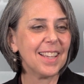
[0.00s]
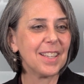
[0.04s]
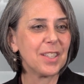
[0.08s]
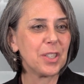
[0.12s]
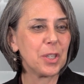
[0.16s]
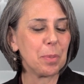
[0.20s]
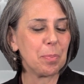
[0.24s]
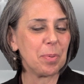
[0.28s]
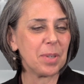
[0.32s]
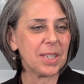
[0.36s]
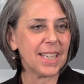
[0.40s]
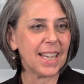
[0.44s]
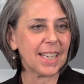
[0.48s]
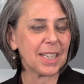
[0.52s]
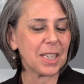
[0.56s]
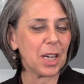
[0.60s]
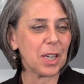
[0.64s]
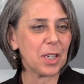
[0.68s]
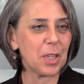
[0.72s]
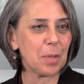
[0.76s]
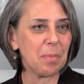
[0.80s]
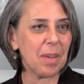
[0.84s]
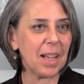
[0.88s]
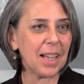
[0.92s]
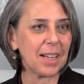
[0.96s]
to protect
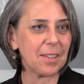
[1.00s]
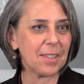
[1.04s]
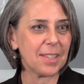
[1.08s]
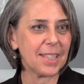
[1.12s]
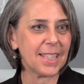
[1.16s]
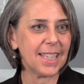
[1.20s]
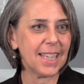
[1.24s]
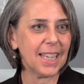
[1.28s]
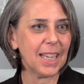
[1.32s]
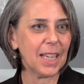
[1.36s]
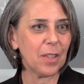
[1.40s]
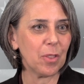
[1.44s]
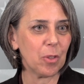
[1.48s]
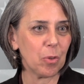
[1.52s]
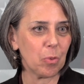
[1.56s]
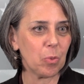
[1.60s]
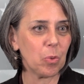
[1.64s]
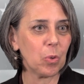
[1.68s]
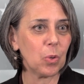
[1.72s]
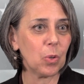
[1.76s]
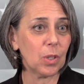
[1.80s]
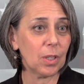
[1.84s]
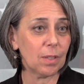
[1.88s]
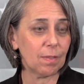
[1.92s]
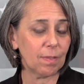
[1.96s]
our democracy and the
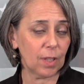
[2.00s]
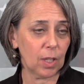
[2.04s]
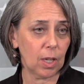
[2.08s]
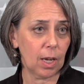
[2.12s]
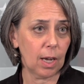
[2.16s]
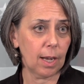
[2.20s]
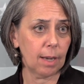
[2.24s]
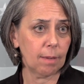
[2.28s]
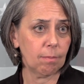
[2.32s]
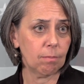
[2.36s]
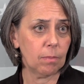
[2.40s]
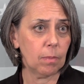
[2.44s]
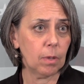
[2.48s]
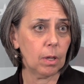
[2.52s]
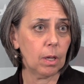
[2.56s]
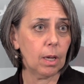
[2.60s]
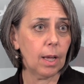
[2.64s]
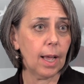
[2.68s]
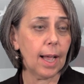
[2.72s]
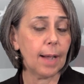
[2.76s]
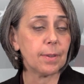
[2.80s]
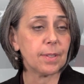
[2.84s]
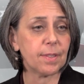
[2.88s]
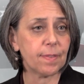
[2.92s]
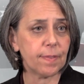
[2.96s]
rule of law.
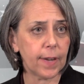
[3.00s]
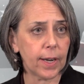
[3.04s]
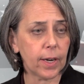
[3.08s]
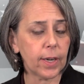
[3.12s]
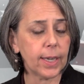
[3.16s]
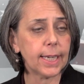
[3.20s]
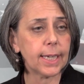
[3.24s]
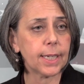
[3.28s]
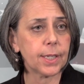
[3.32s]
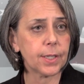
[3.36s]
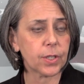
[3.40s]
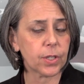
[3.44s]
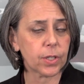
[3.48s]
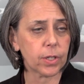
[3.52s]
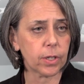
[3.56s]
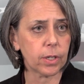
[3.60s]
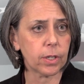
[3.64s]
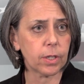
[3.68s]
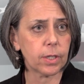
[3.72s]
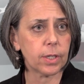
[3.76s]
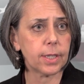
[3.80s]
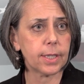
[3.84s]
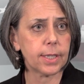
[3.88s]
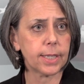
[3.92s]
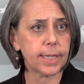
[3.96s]
I was very
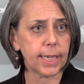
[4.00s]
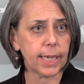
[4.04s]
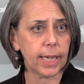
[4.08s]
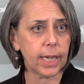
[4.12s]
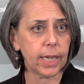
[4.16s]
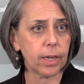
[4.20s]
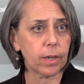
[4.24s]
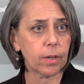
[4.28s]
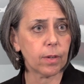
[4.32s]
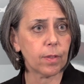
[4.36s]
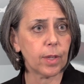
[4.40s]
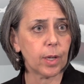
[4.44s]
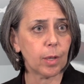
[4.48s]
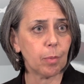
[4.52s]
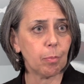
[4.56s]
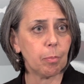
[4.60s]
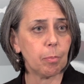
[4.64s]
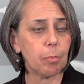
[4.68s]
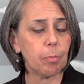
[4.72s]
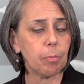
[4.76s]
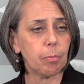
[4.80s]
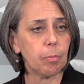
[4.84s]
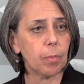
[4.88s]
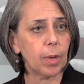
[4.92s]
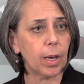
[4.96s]
concerned to hear
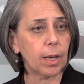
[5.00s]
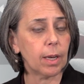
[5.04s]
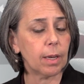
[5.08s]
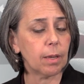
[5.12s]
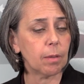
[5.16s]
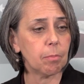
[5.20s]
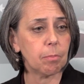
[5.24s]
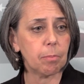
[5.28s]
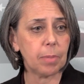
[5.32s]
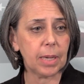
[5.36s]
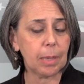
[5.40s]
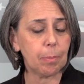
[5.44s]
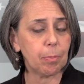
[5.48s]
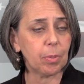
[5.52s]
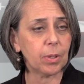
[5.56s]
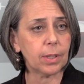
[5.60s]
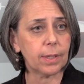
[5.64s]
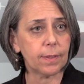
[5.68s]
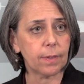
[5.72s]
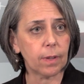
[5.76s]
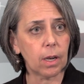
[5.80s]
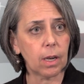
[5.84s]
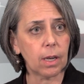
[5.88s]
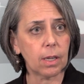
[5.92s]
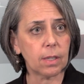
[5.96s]
that people
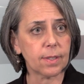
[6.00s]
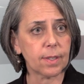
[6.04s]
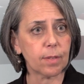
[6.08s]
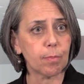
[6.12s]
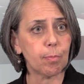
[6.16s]
in the halls